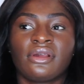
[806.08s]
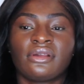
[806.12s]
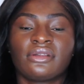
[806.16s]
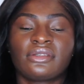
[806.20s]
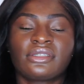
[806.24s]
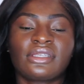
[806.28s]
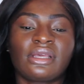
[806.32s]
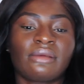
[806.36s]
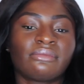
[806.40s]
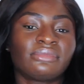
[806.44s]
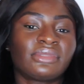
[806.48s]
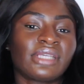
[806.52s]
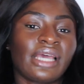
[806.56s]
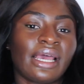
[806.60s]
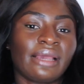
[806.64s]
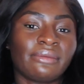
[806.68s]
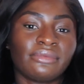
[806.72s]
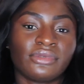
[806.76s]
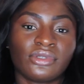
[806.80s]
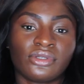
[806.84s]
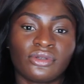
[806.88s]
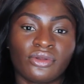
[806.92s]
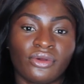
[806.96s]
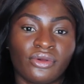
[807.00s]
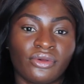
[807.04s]

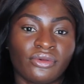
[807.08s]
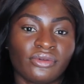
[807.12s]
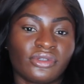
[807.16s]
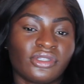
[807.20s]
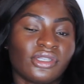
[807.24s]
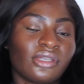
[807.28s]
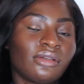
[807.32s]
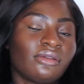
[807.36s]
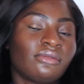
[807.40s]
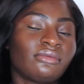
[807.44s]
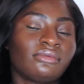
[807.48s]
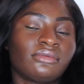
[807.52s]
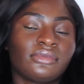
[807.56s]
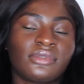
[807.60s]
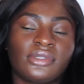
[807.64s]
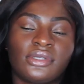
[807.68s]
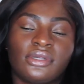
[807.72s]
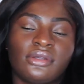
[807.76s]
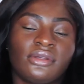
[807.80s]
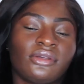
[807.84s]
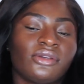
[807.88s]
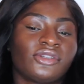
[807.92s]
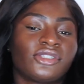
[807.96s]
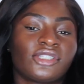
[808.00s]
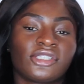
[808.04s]
Sometimes, you know,
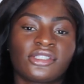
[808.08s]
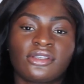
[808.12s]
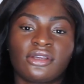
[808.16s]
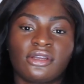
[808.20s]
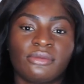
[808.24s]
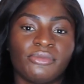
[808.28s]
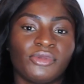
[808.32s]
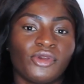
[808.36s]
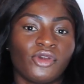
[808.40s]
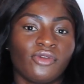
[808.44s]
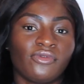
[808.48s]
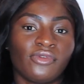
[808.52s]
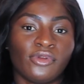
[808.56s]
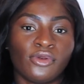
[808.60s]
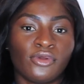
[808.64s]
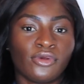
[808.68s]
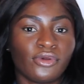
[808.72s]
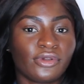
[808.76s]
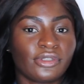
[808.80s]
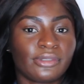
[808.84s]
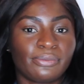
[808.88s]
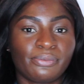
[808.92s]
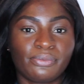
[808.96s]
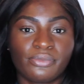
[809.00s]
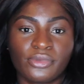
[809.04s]
you're just going to be
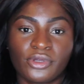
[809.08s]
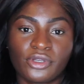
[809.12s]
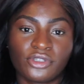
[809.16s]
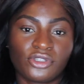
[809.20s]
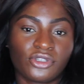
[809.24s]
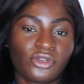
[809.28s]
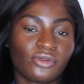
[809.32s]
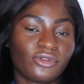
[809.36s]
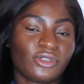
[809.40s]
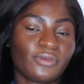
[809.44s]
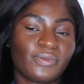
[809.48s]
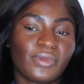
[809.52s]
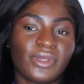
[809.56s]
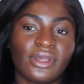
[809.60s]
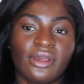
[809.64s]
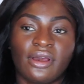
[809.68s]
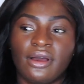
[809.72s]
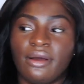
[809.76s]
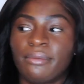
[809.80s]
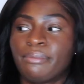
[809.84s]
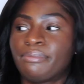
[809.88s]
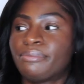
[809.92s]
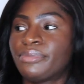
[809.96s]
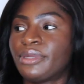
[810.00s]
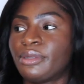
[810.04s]
overlooked because you don't speak
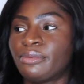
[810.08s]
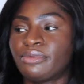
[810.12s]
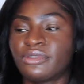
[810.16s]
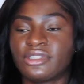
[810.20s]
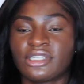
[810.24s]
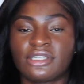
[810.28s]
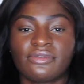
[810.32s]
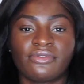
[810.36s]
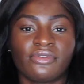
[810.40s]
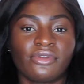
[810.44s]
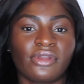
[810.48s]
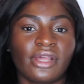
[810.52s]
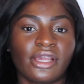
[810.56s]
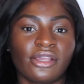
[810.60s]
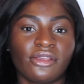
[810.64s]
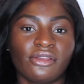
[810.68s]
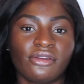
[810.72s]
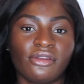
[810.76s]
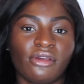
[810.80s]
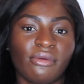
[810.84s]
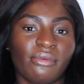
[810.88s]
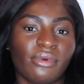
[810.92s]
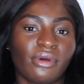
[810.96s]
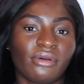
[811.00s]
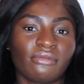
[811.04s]
up. People just feel like,
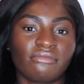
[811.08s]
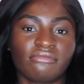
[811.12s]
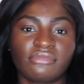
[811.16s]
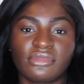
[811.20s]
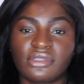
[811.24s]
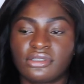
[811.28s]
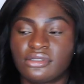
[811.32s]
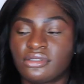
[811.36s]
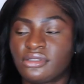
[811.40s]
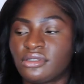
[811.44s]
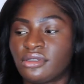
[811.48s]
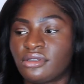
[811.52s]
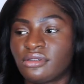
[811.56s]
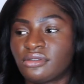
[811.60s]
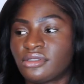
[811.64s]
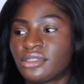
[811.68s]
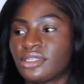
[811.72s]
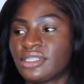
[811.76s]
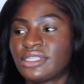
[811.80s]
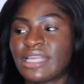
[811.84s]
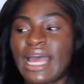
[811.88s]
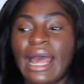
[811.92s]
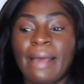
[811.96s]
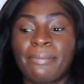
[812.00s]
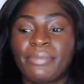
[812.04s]
you know what,
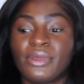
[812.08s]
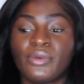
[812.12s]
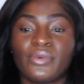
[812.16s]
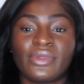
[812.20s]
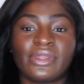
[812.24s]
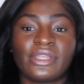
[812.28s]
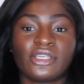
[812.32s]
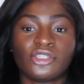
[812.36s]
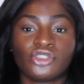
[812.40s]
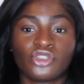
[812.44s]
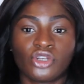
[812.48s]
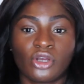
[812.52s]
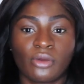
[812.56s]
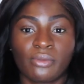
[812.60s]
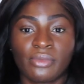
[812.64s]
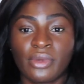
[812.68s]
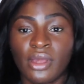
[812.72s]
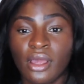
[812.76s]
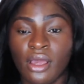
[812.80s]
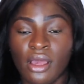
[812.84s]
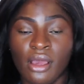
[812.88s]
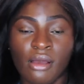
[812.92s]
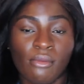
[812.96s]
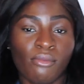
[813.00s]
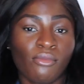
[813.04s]
she's happy with this job.
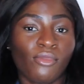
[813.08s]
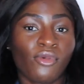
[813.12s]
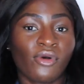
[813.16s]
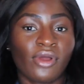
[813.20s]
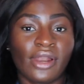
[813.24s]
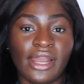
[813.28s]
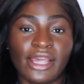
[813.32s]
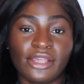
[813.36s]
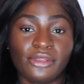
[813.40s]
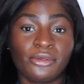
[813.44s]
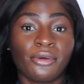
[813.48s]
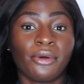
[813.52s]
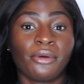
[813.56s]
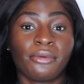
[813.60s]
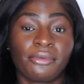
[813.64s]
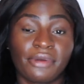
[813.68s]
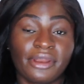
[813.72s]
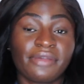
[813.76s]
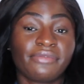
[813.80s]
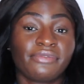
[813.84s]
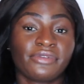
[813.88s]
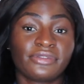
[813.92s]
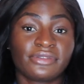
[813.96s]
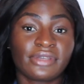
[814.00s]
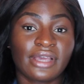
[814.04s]
More like you're
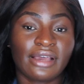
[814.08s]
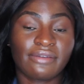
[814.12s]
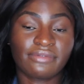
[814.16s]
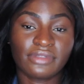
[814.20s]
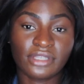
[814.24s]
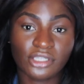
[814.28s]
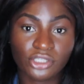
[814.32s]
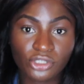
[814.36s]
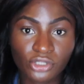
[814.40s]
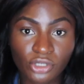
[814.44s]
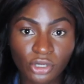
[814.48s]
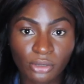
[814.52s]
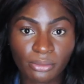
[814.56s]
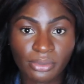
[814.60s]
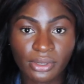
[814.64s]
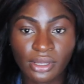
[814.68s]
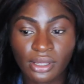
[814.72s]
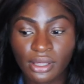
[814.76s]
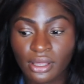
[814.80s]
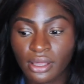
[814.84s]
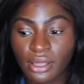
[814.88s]
grateful to have this job.